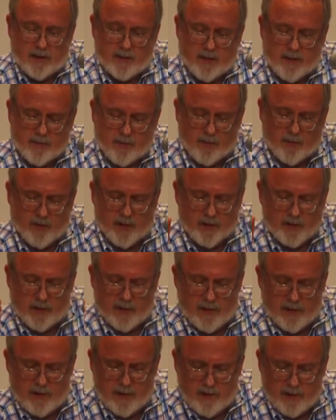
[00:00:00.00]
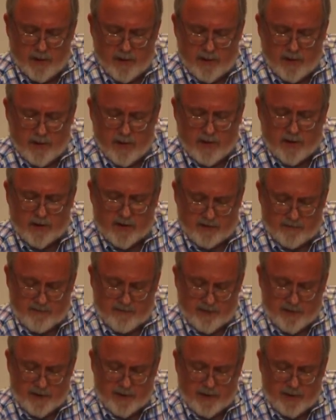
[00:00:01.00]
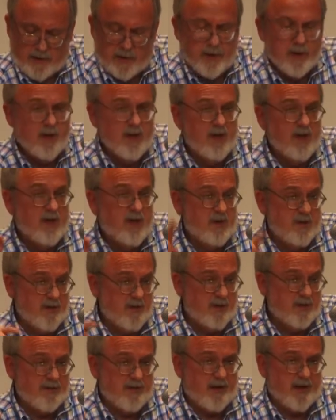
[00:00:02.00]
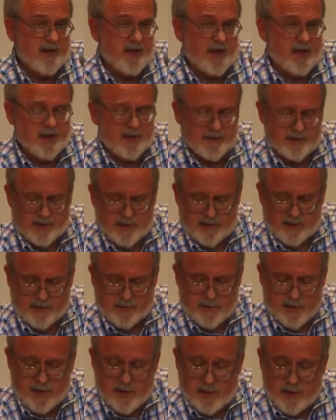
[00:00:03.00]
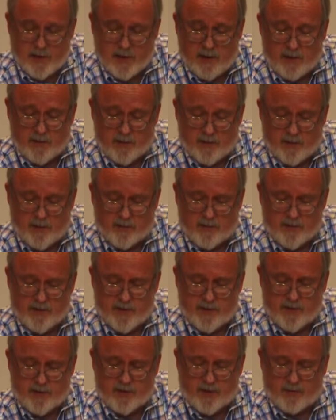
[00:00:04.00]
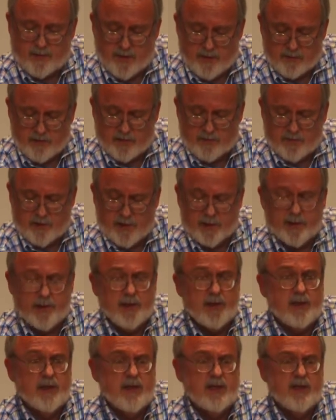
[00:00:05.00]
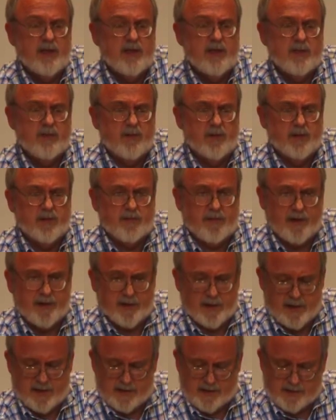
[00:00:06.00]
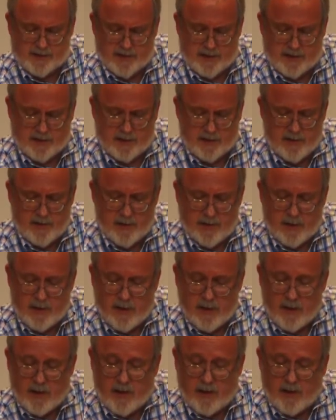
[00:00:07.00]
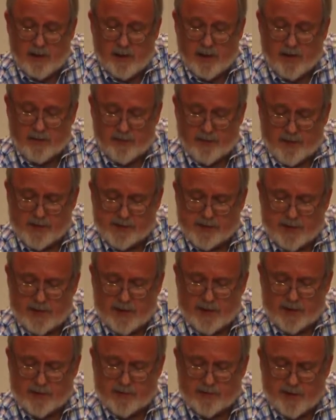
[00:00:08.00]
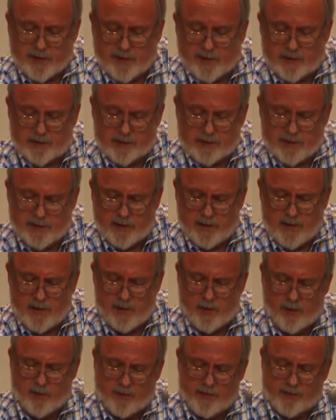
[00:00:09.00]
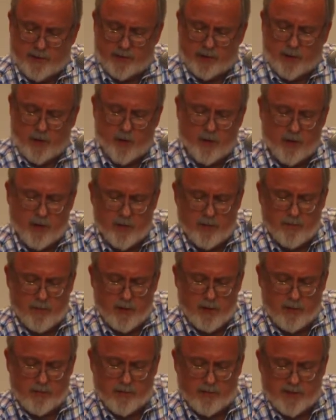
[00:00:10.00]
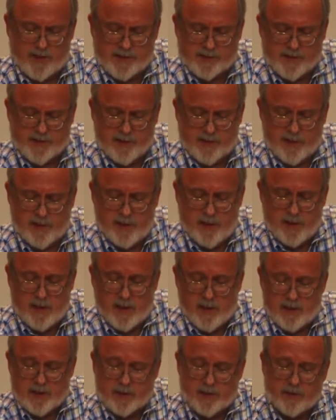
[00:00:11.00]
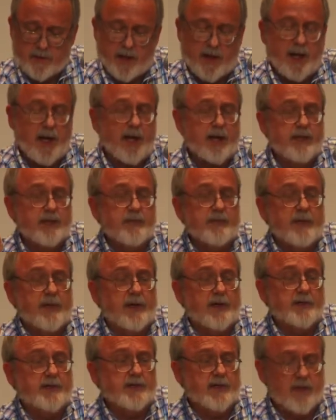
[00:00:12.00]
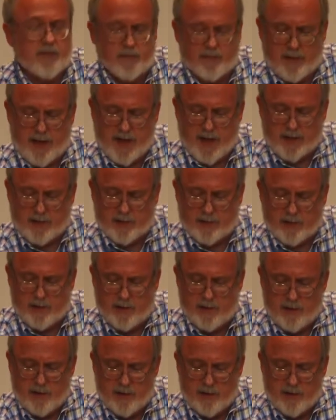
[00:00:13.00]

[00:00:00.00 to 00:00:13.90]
number one, convening. We'll define that in a second. Number two, a public body. We'll define that in a second. In person electronically with a quorum present to act upon some matter